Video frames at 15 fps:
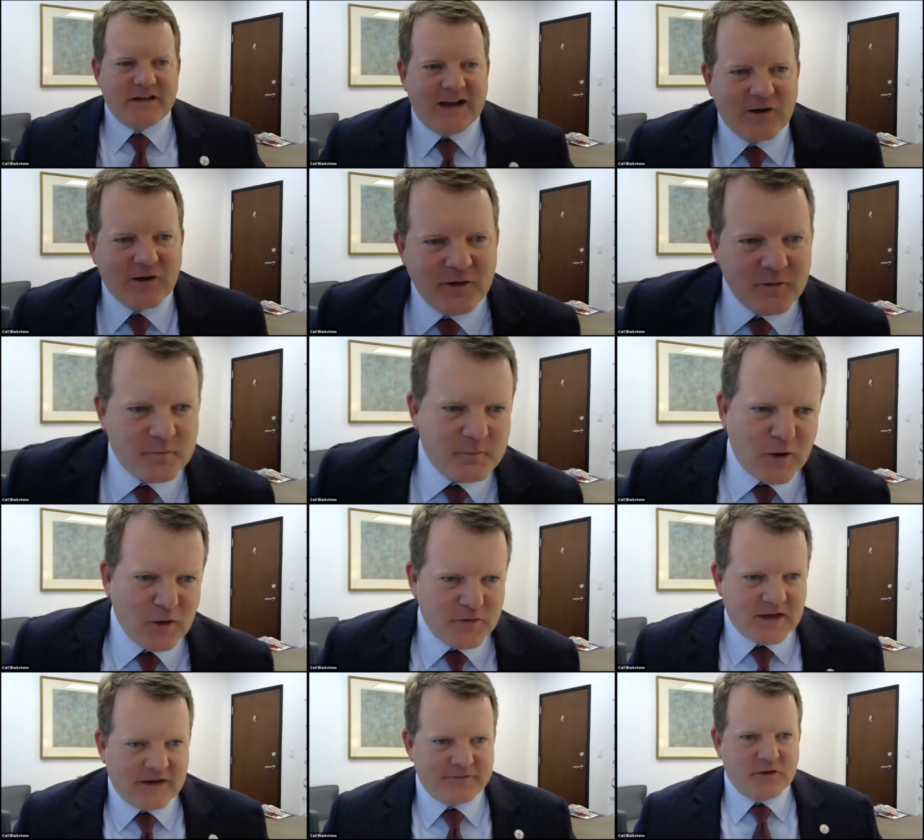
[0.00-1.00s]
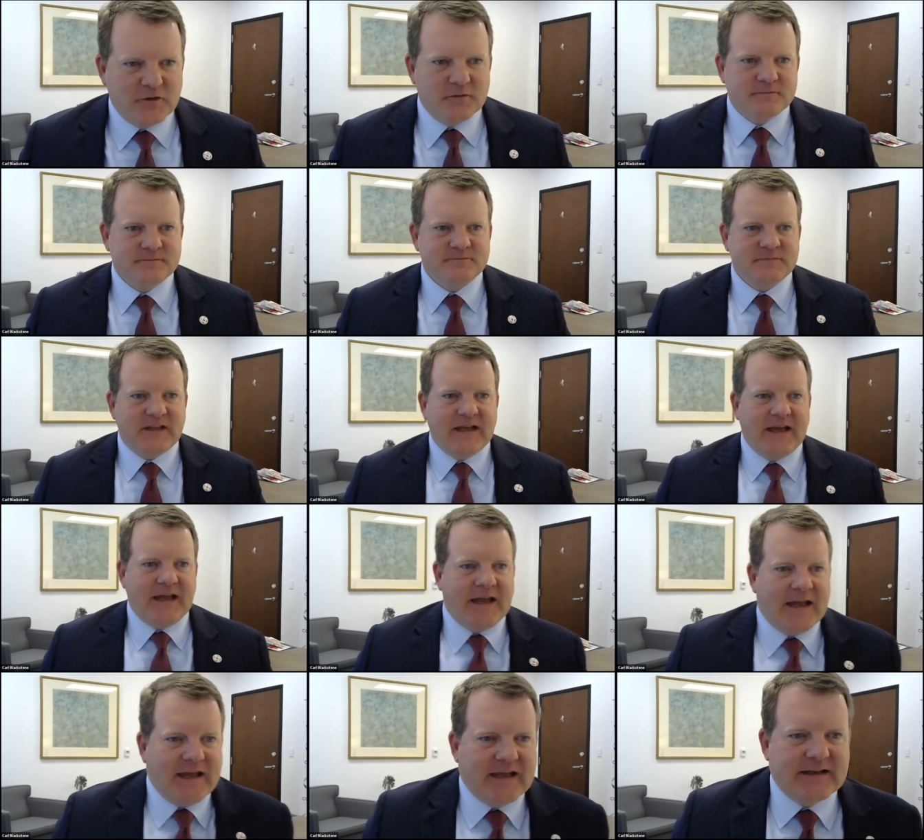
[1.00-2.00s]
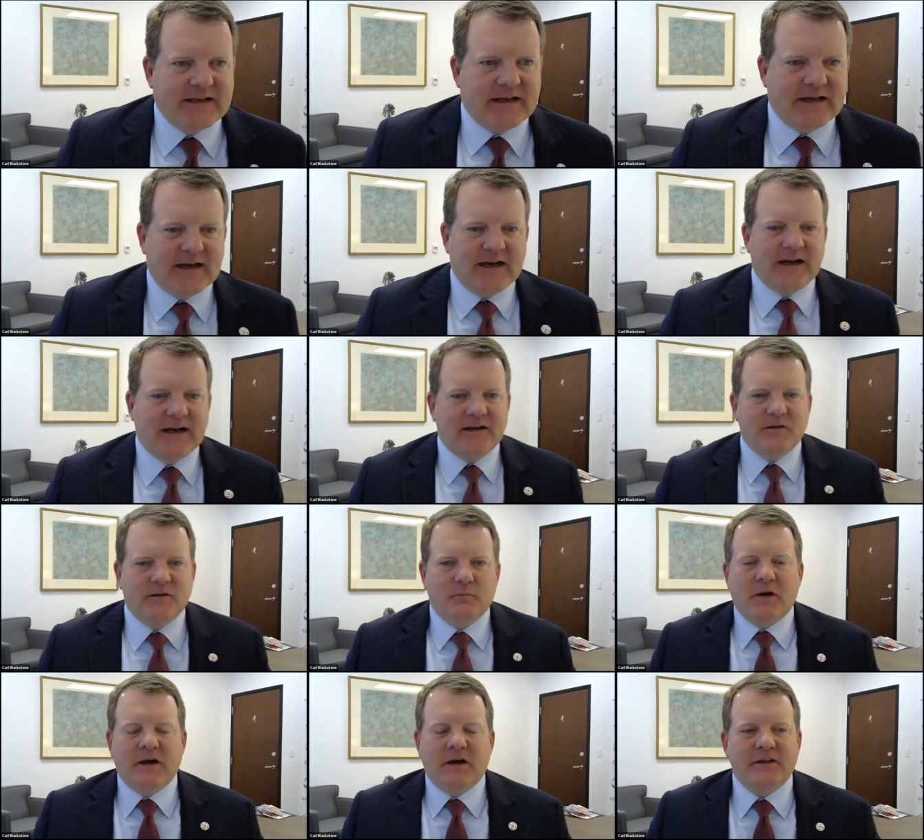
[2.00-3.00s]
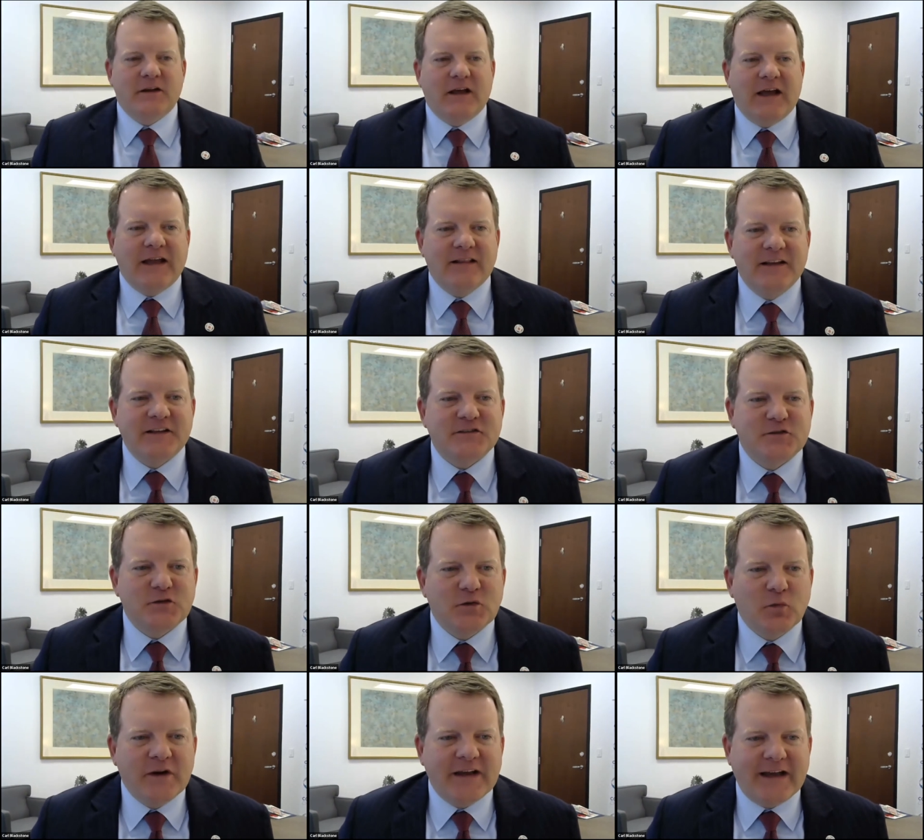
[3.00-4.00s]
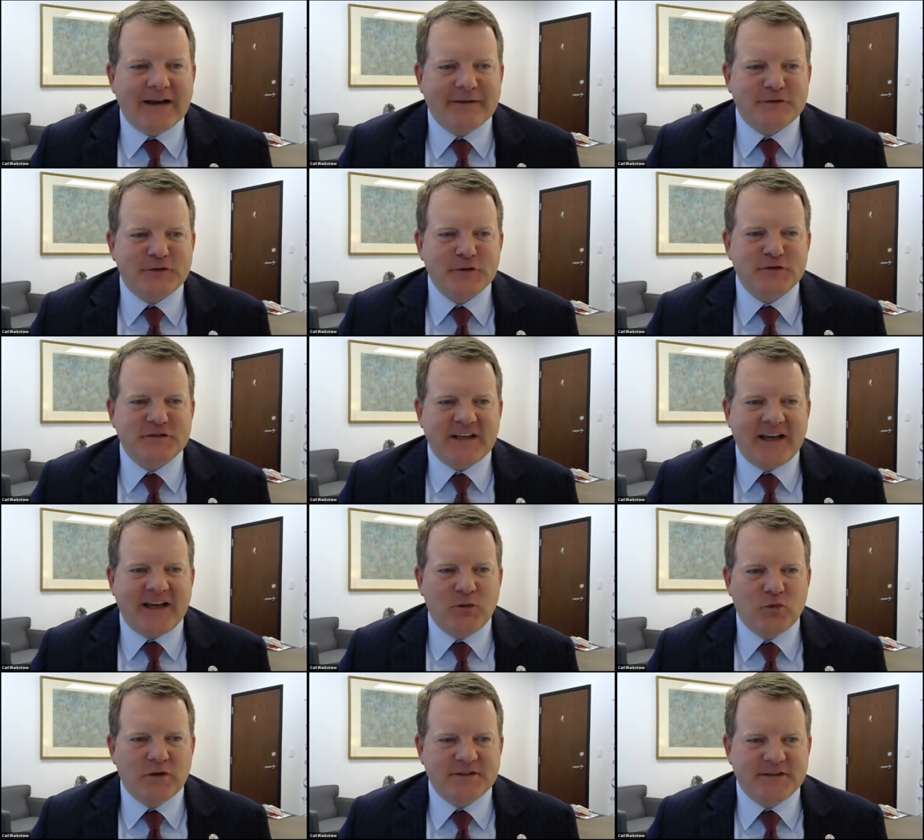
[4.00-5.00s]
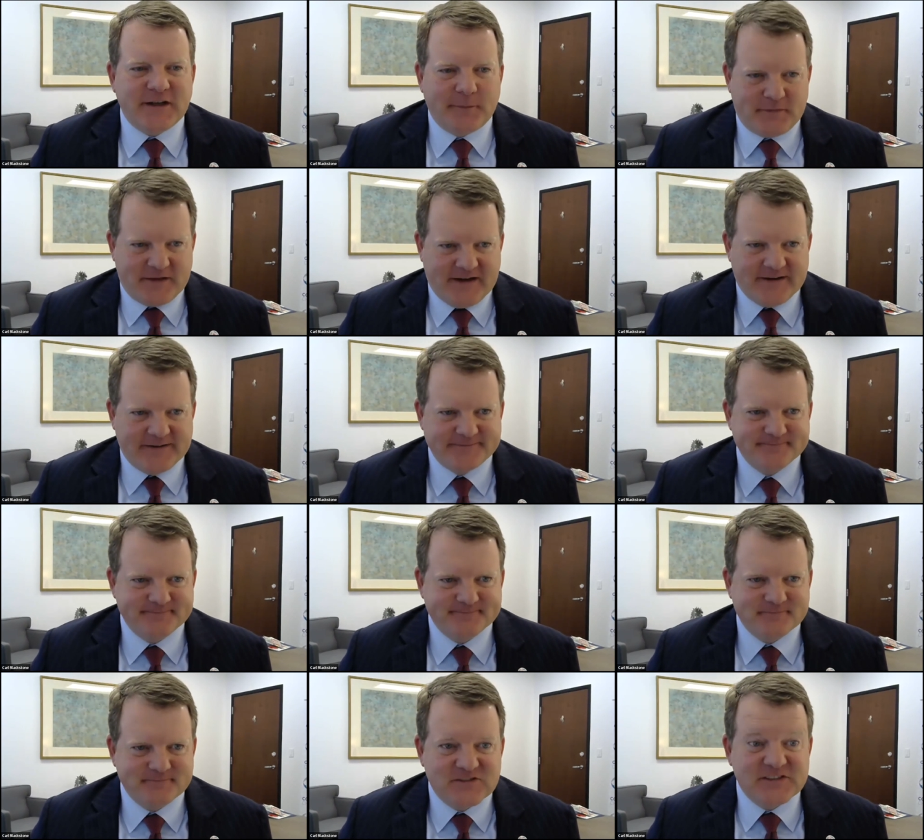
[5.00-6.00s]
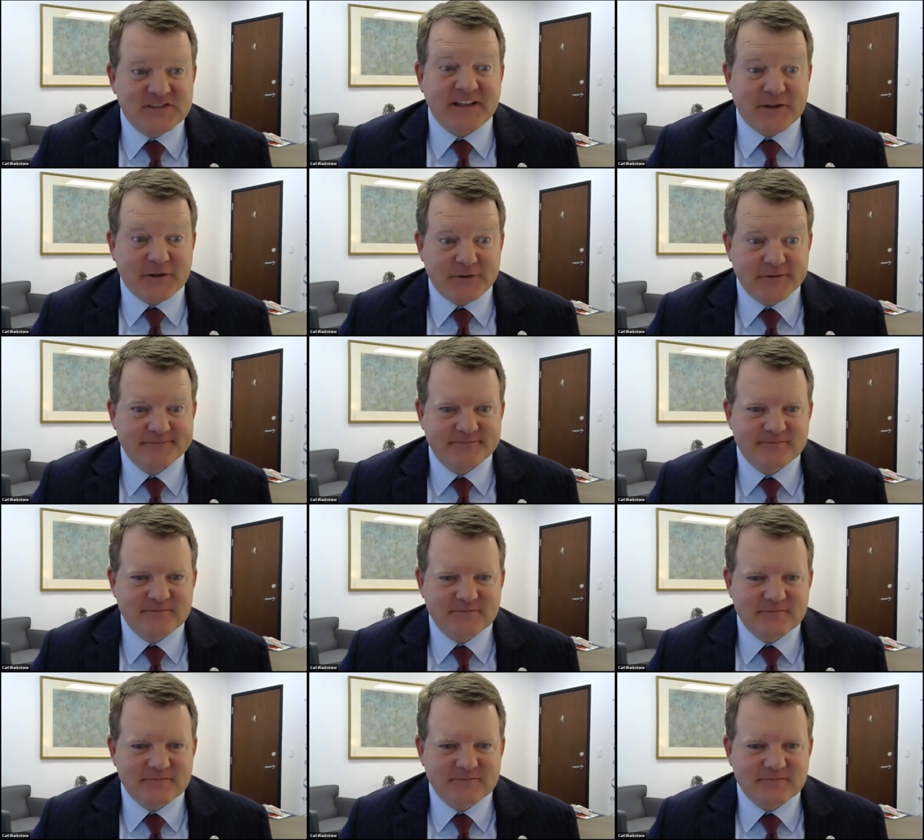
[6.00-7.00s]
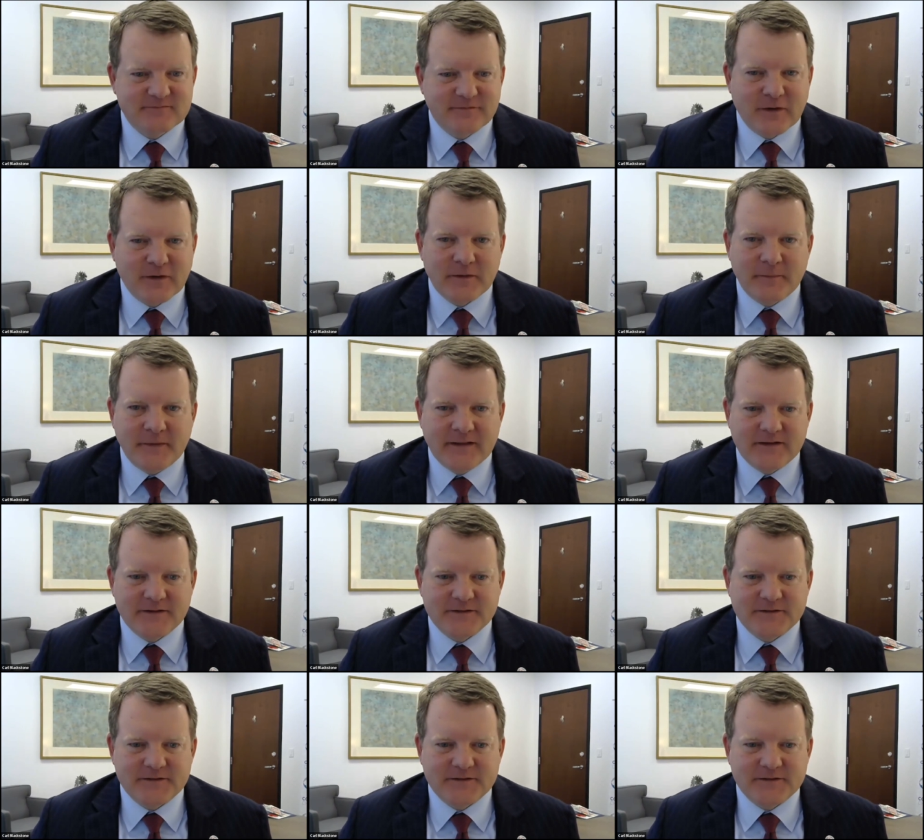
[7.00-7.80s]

I agree with both of you. And uh, but at least we have two sane ones up there still from the middle.